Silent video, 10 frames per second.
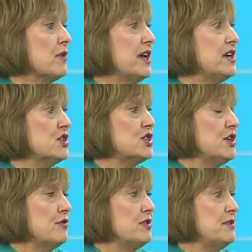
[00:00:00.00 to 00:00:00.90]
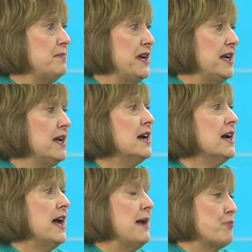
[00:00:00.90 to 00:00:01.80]
considered to be
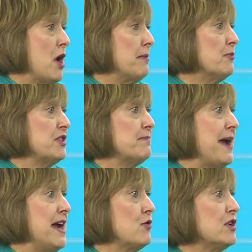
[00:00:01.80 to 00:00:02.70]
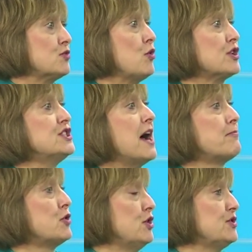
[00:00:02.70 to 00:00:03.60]
a problem with the pancreas where it's not
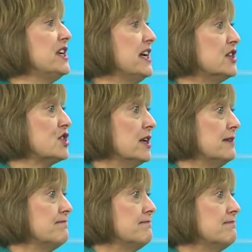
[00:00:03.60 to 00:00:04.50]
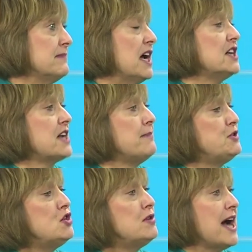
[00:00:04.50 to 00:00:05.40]
producing insulin. Type
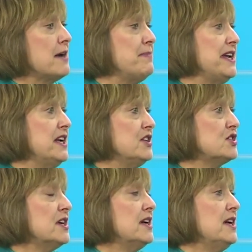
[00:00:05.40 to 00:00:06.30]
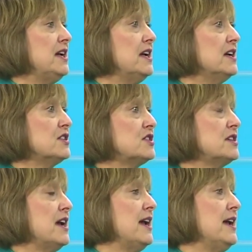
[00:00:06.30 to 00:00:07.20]
2 diabetes is
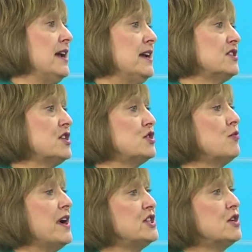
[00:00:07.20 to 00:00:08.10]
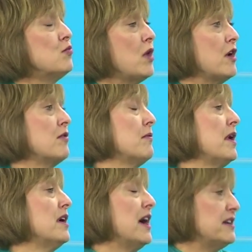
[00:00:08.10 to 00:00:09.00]
a situation where
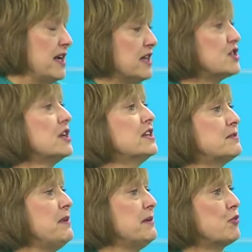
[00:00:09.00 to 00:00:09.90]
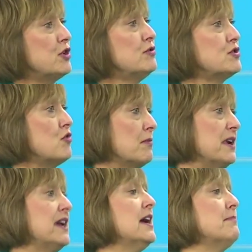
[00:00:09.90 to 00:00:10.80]
insulin is being produced
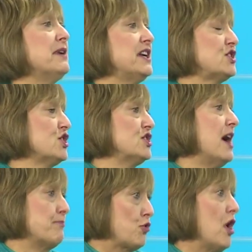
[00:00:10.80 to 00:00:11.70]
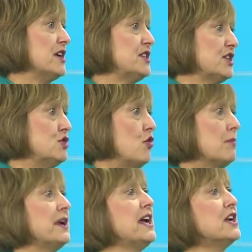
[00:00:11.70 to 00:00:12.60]
normally, but it's just not processed
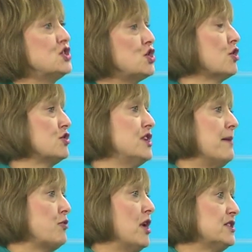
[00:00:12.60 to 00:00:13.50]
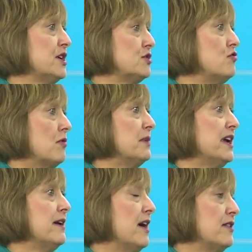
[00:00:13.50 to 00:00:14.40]
normally, and sugar's not processed
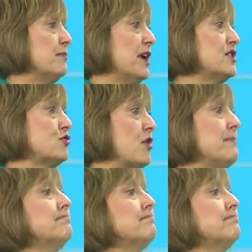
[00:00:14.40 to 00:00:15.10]
normally out uh, of the bloodstream.